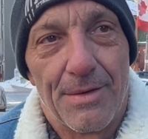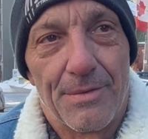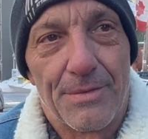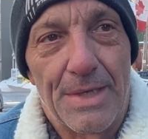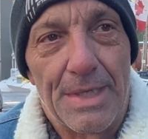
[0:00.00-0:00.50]

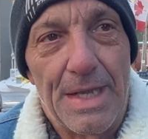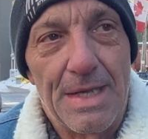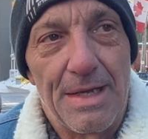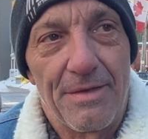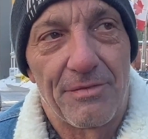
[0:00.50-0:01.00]
Well, I
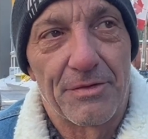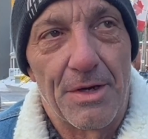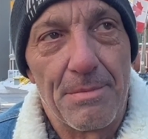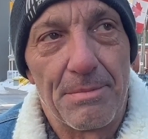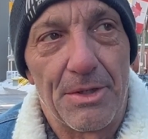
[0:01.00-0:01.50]
left
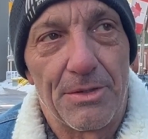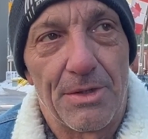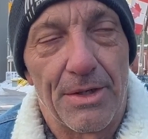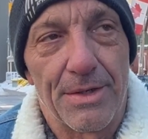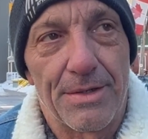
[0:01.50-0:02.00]
Drumbo
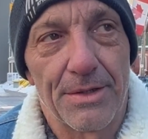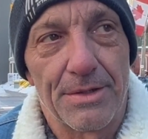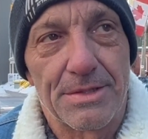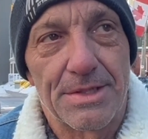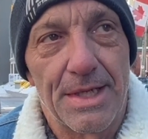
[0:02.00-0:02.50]
on
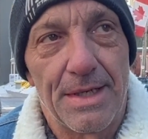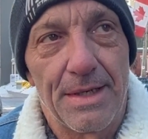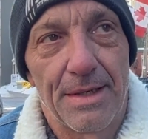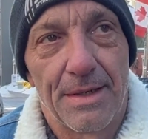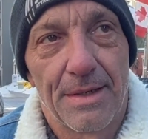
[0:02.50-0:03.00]
Thursday
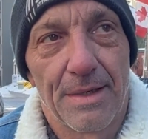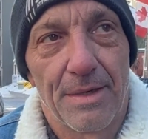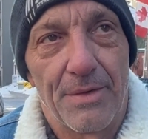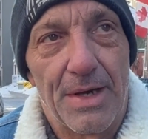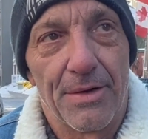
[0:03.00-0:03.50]

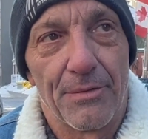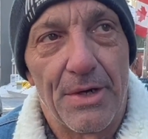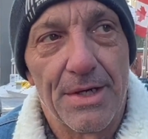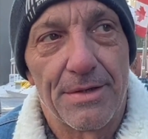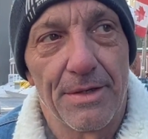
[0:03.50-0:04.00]
around
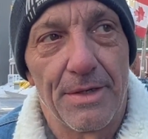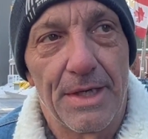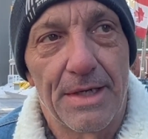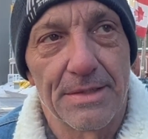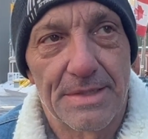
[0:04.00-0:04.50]
1:30
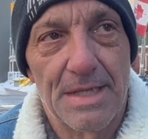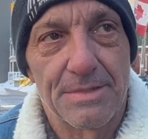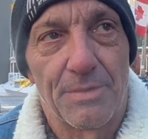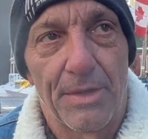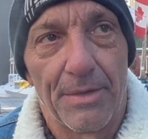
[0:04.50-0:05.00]
because that's
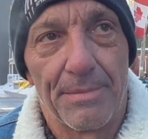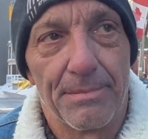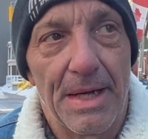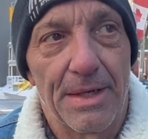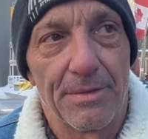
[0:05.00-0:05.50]
where
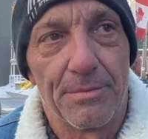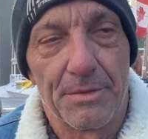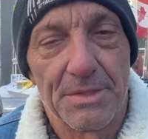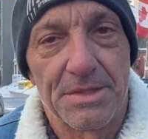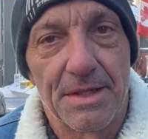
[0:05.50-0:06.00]
my group
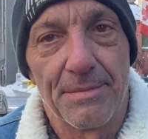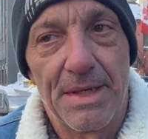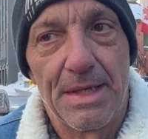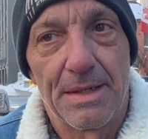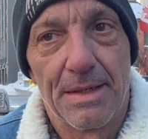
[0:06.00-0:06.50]
was to
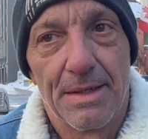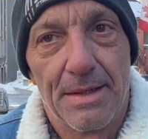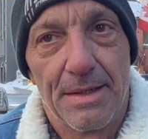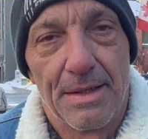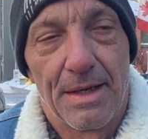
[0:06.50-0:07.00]
meet.
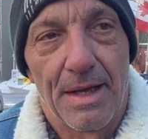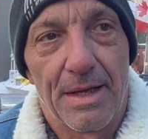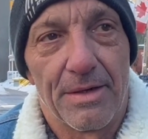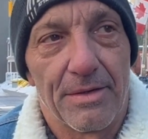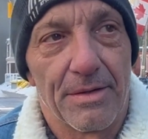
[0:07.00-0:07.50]
And
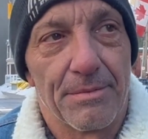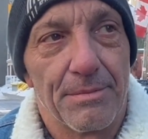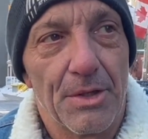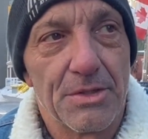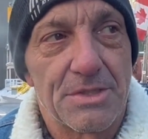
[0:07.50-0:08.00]
on
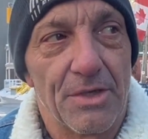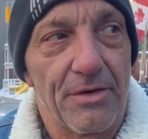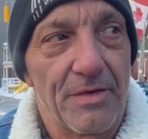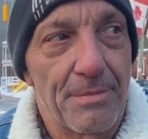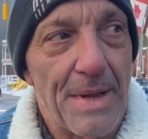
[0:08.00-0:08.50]
most
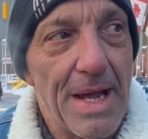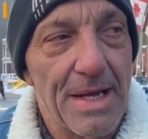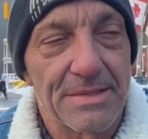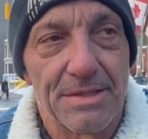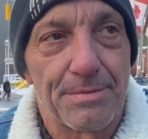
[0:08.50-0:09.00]

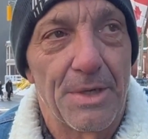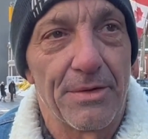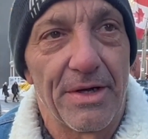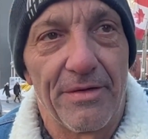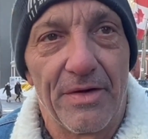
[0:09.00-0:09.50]
overpasses, pretty well
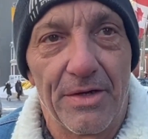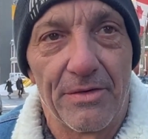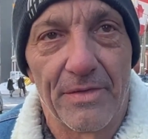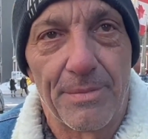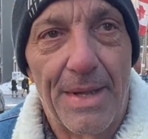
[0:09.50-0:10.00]
every
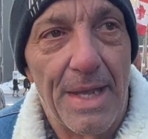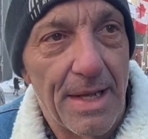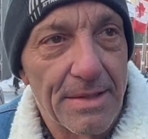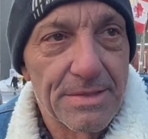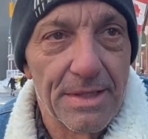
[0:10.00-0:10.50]

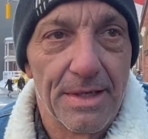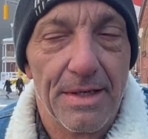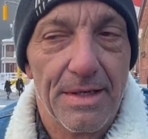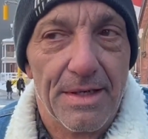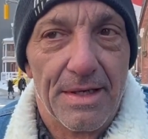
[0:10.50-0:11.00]
overpass, and
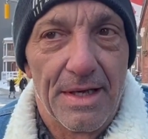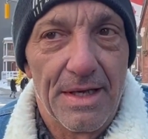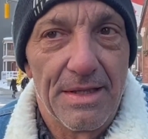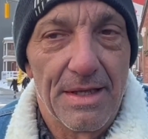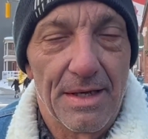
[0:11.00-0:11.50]

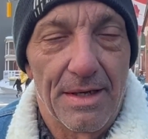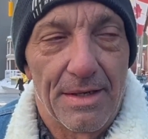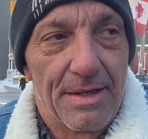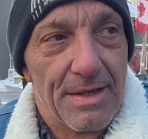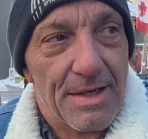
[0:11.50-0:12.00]
in the
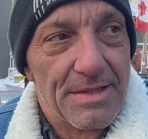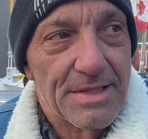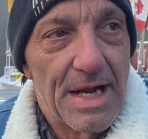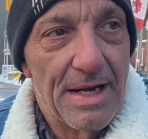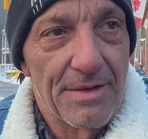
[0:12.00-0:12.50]

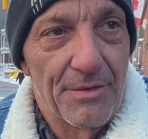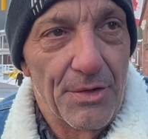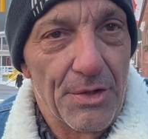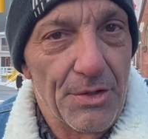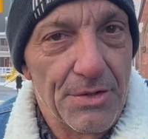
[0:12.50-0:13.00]
side of the
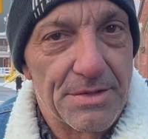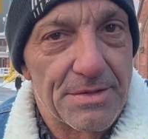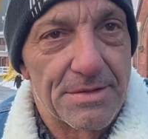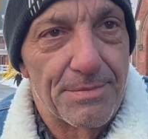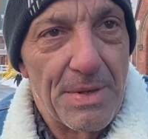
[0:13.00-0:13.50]

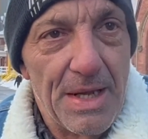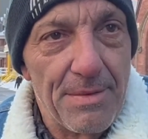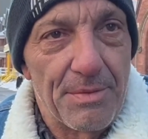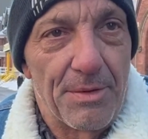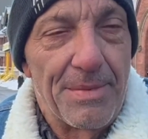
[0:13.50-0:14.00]
roads,
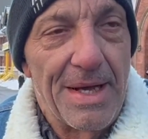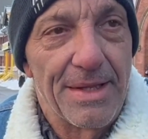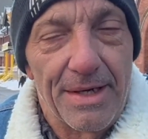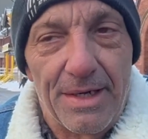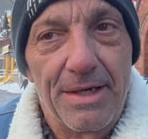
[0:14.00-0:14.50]
people by the
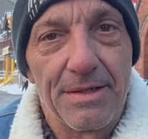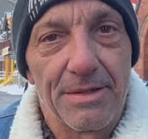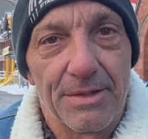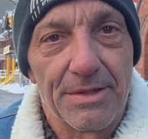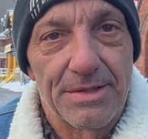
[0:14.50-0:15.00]

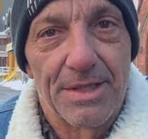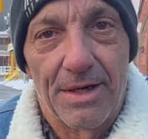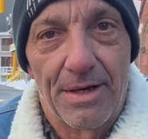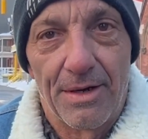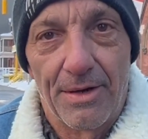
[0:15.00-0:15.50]
hundreds
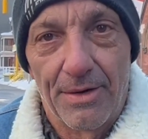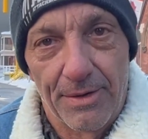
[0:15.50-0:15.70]
are